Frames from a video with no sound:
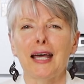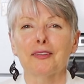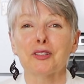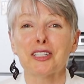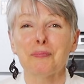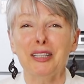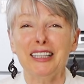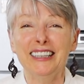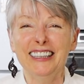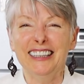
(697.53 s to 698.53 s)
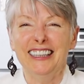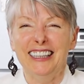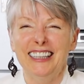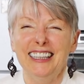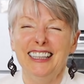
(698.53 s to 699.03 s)
that recipe.
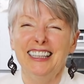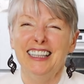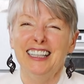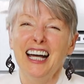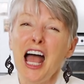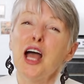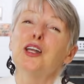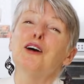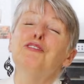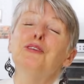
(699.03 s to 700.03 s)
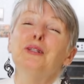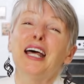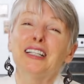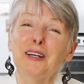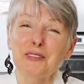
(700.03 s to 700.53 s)
Love food
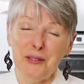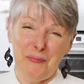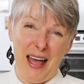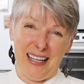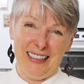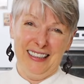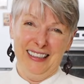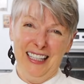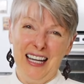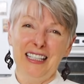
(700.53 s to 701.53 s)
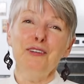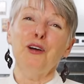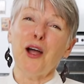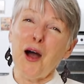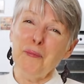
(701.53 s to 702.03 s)
that loves you back. Leave
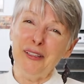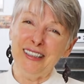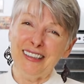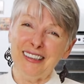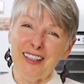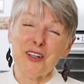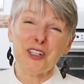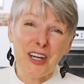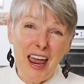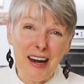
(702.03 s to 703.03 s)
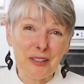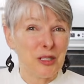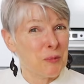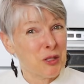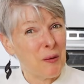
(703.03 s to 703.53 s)
a comment, a share,
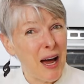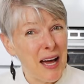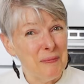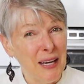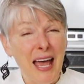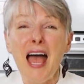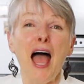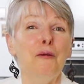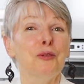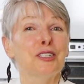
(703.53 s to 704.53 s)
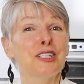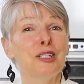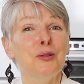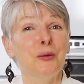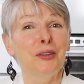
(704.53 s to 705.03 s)
subscribe, and we'll see
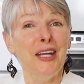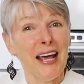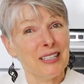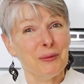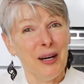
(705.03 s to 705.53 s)
you on the next